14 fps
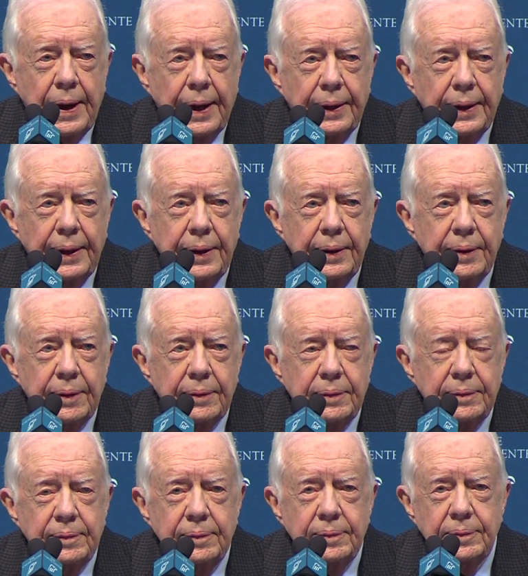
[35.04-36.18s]
And they
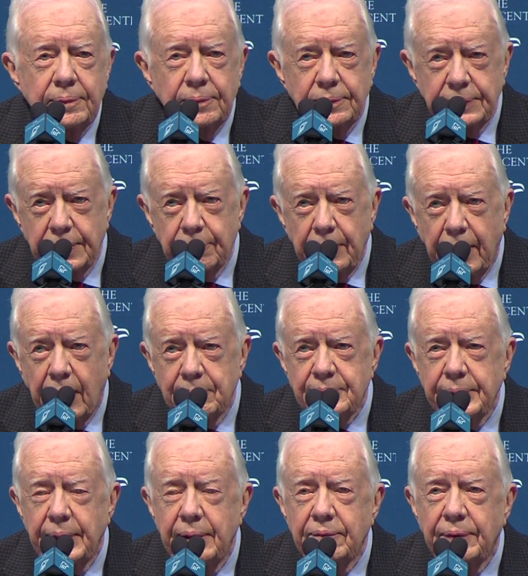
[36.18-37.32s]
did a
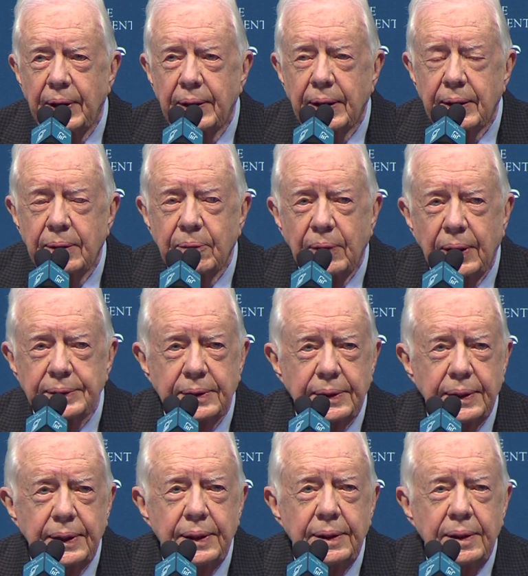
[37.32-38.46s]
biopsy and found out it was
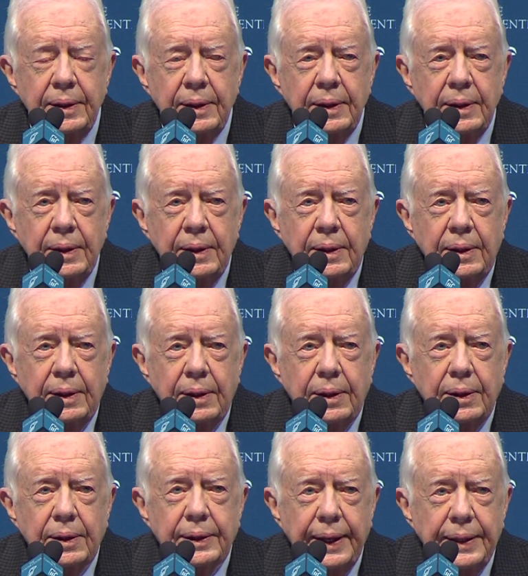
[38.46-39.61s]
indeed
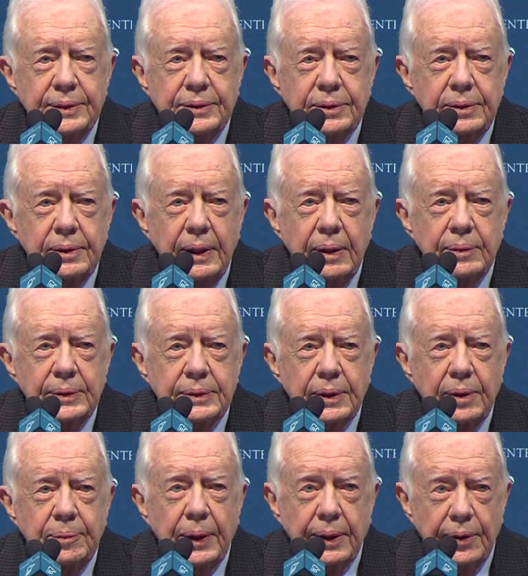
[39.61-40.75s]
uh, cancer, and it was uh,
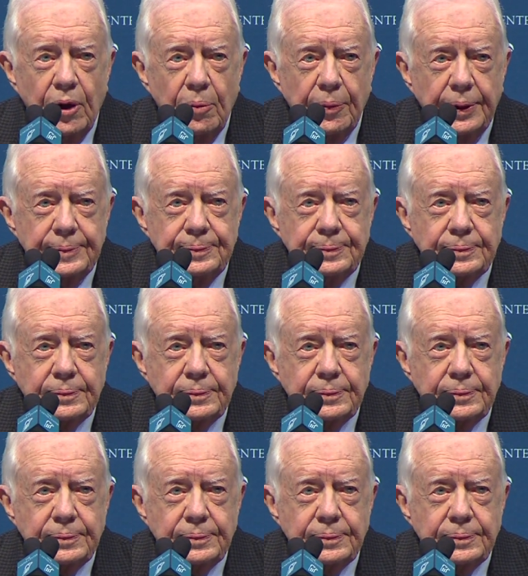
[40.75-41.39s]
melanoma.